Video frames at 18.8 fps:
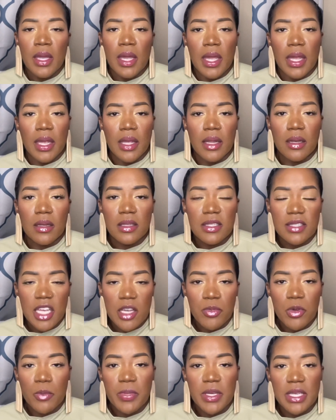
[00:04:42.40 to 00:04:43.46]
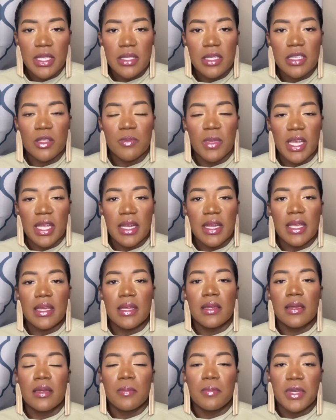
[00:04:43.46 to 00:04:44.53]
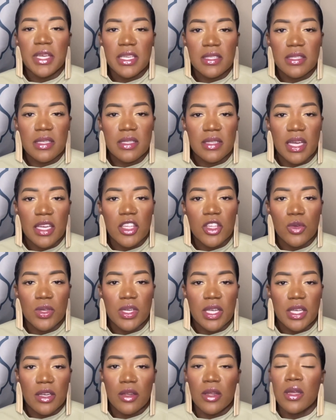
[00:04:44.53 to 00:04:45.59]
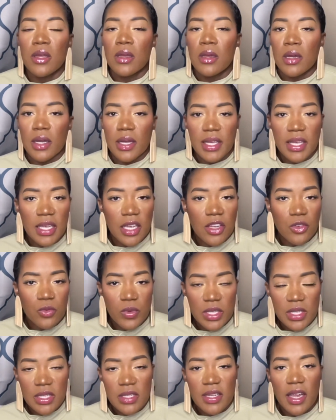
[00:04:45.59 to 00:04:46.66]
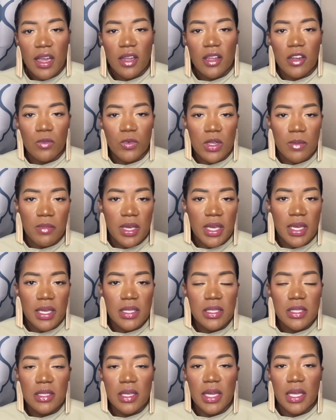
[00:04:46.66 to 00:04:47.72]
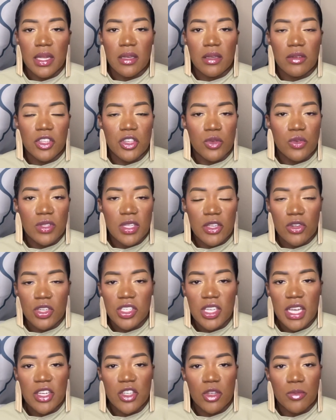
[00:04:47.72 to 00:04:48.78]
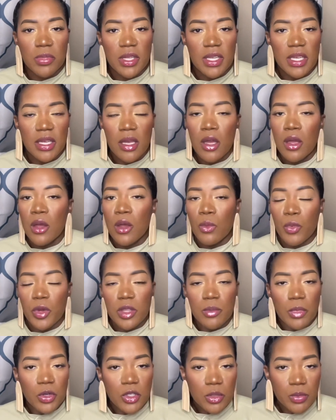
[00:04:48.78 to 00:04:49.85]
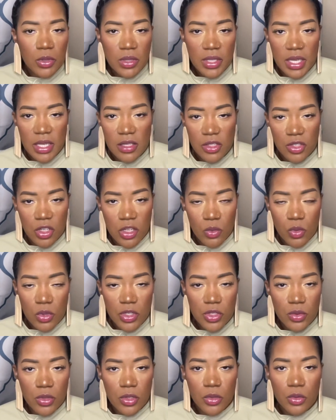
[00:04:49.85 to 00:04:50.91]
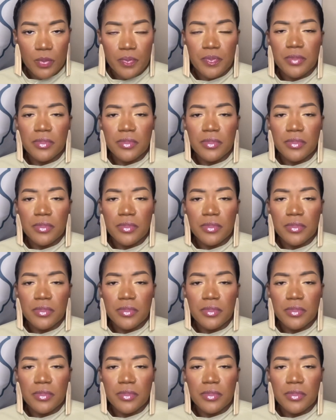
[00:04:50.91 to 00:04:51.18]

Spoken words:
And staple pieces meaning pieces that you can again restyle and remix and use interchangeably with multiple things in your wardrobe.